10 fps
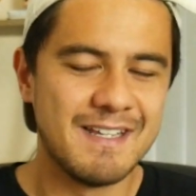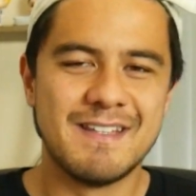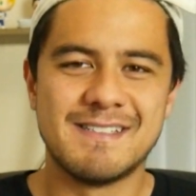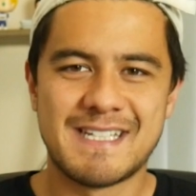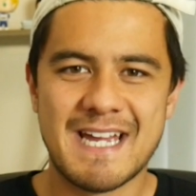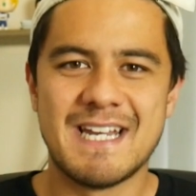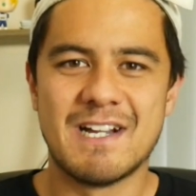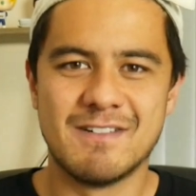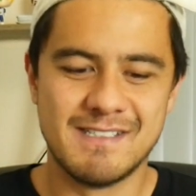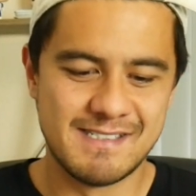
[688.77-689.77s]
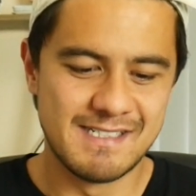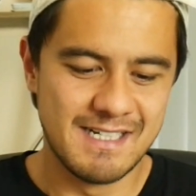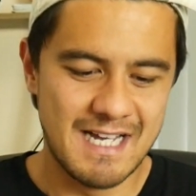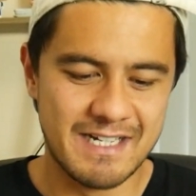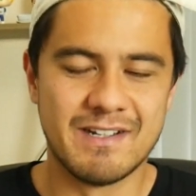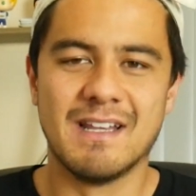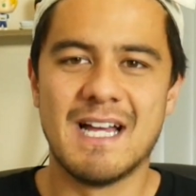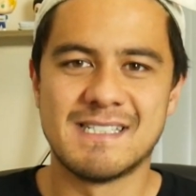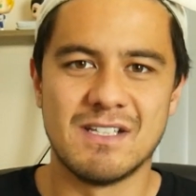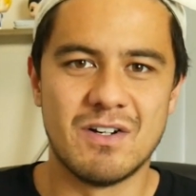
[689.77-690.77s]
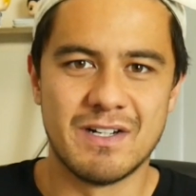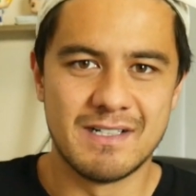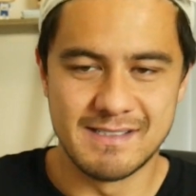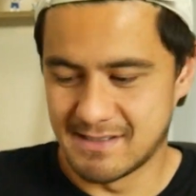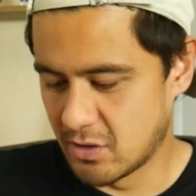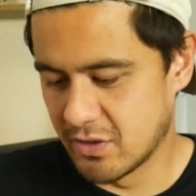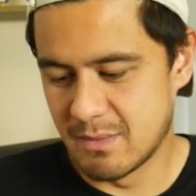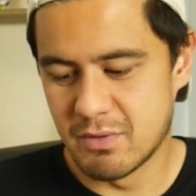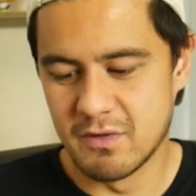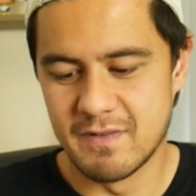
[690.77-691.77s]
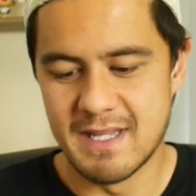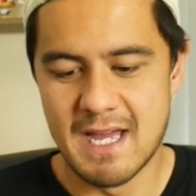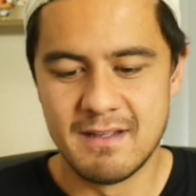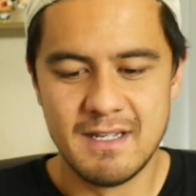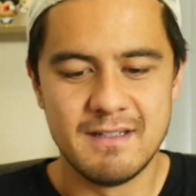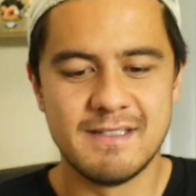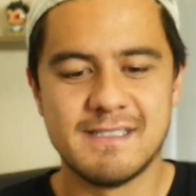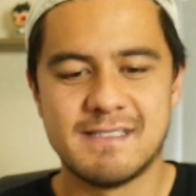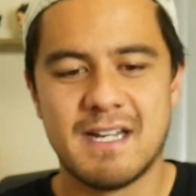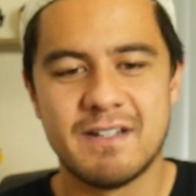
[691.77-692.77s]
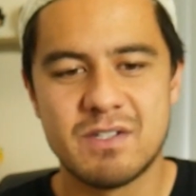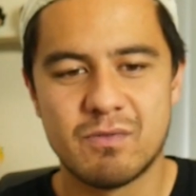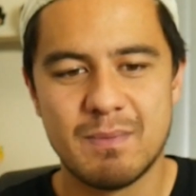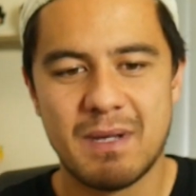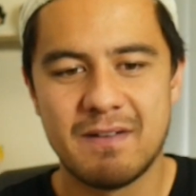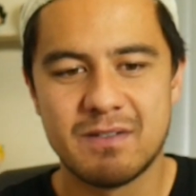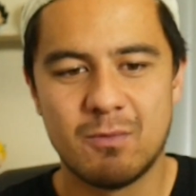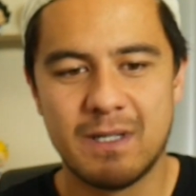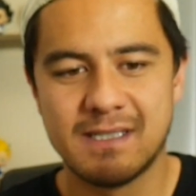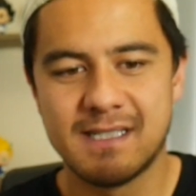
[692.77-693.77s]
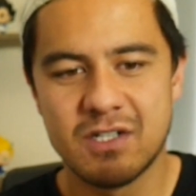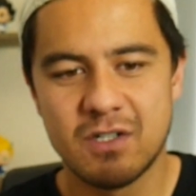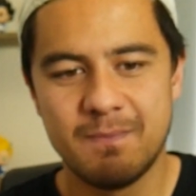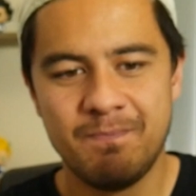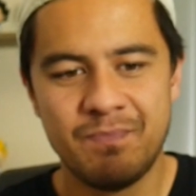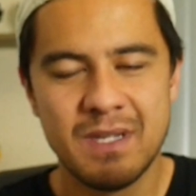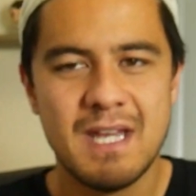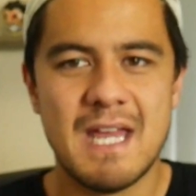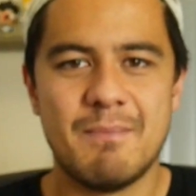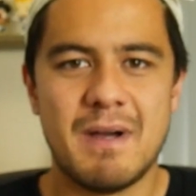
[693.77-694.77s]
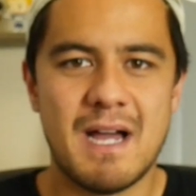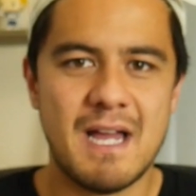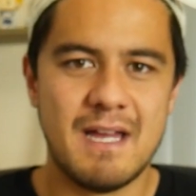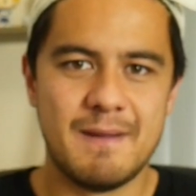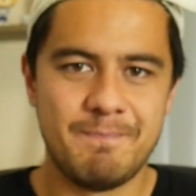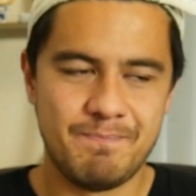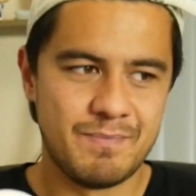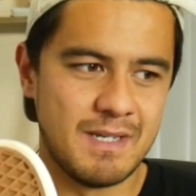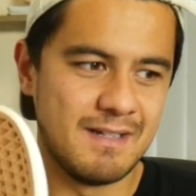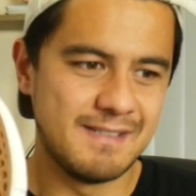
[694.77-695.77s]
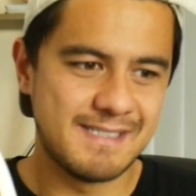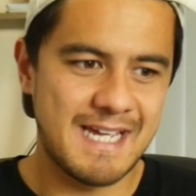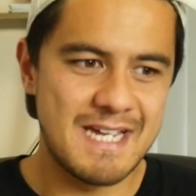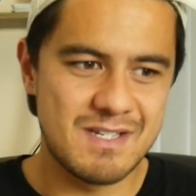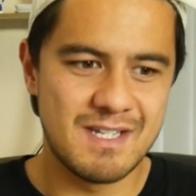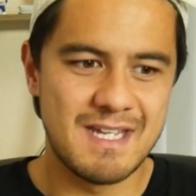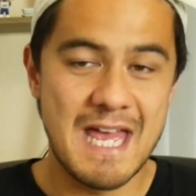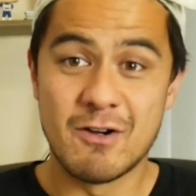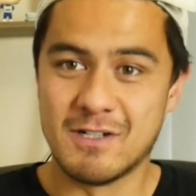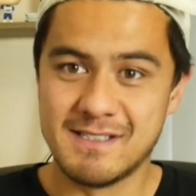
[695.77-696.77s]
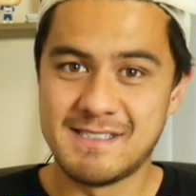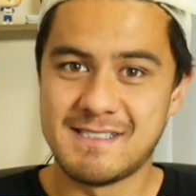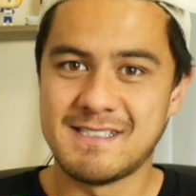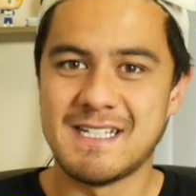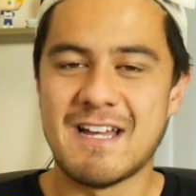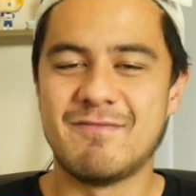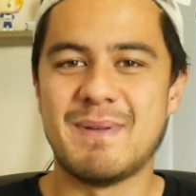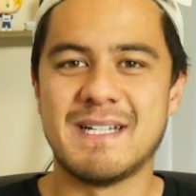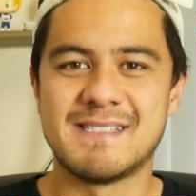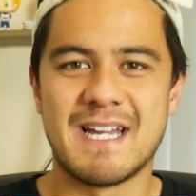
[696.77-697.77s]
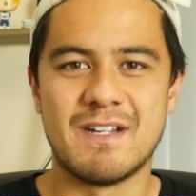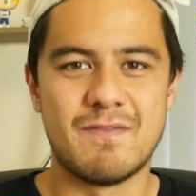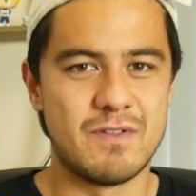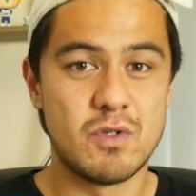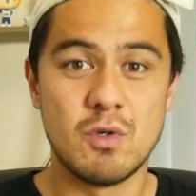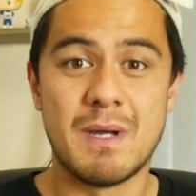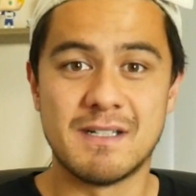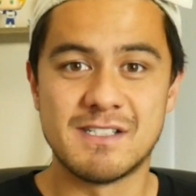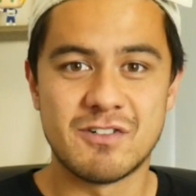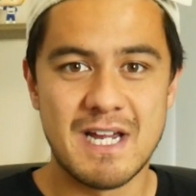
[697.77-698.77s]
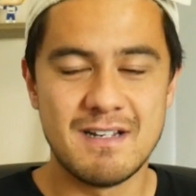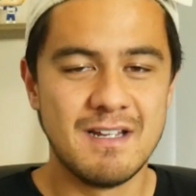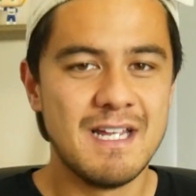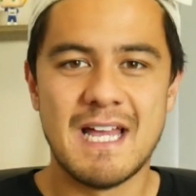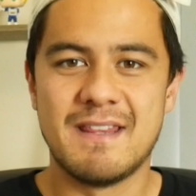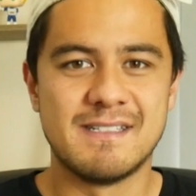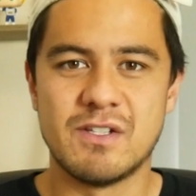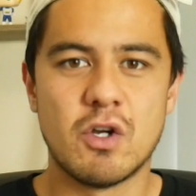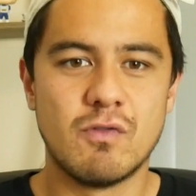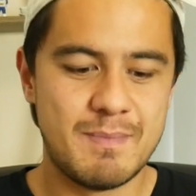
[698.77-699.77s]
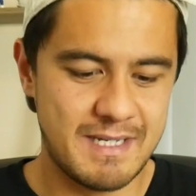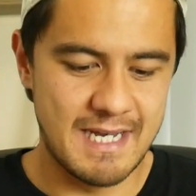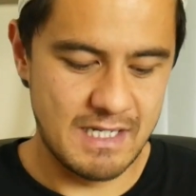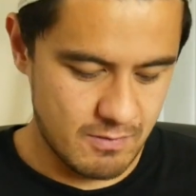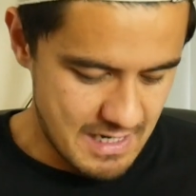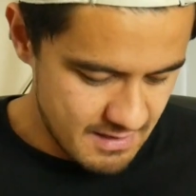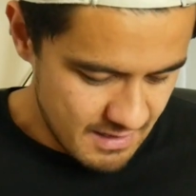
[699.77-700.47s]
The Skate Eras are going to last longer, because it's already proven that. This is starting to rip after one session, and my Skate Eras have been skated for 2 months straight, and there's no ripping anywhere.